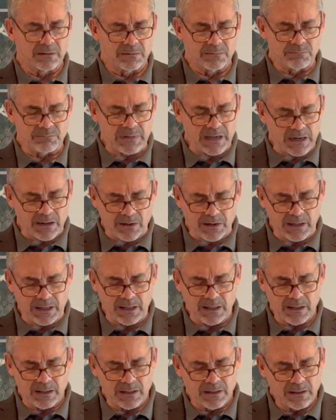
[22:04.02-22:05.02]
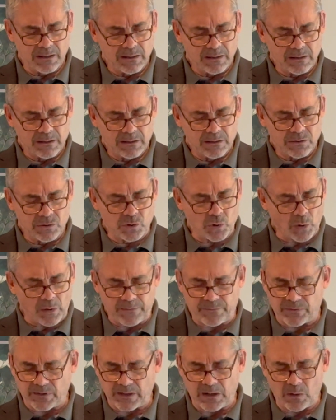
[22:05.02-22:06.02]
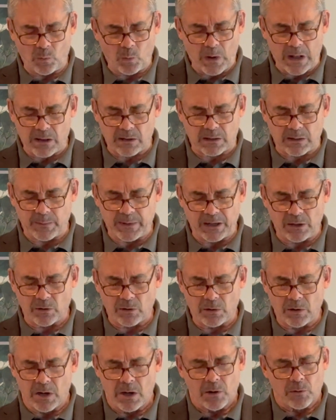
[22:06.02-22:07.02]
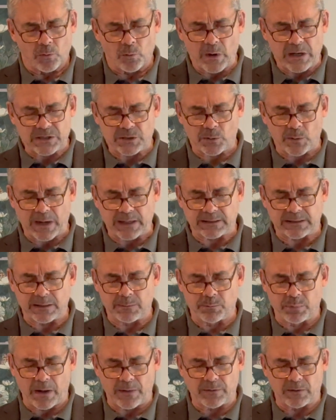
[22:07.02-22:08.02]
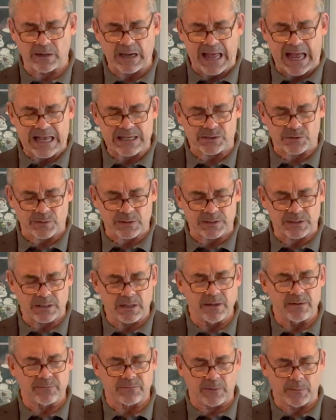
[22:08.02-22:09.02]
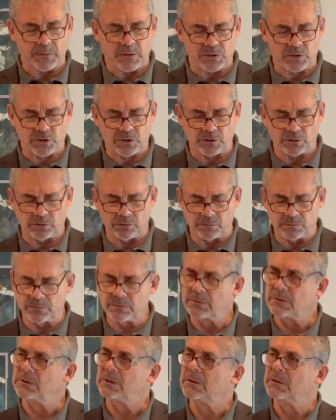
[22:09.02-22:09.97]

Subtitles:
Mary, joyfully welcoming her resurrected brother Lazarus from the tomb.